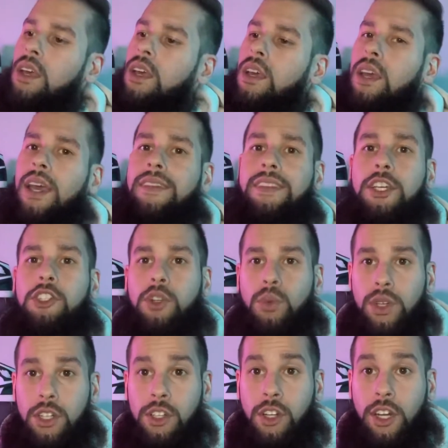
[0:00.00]
And these are what
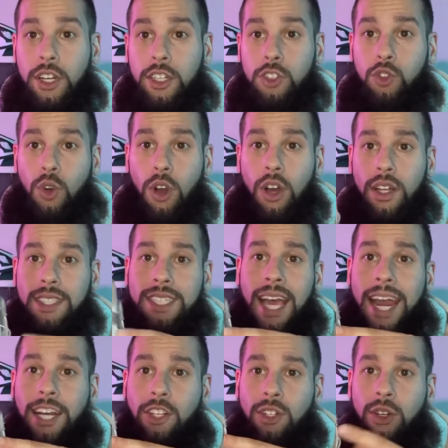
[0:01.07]
are going to draw
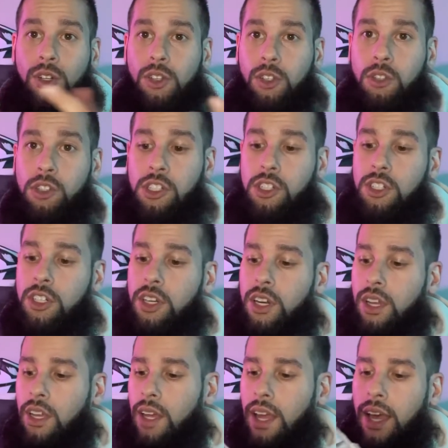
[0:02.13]
tighter or looser
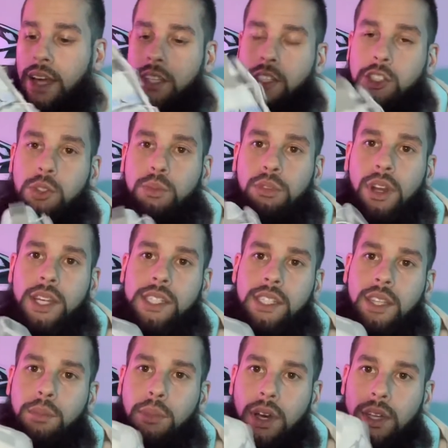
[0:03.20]
as you press the
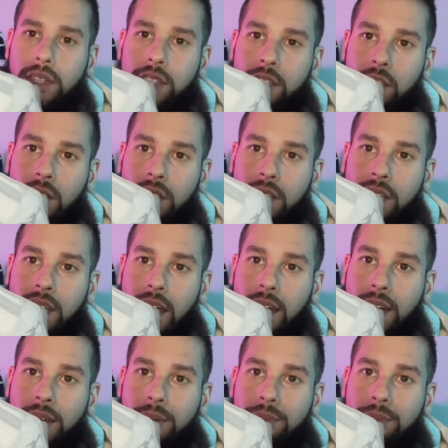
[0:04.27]
buttons on the side.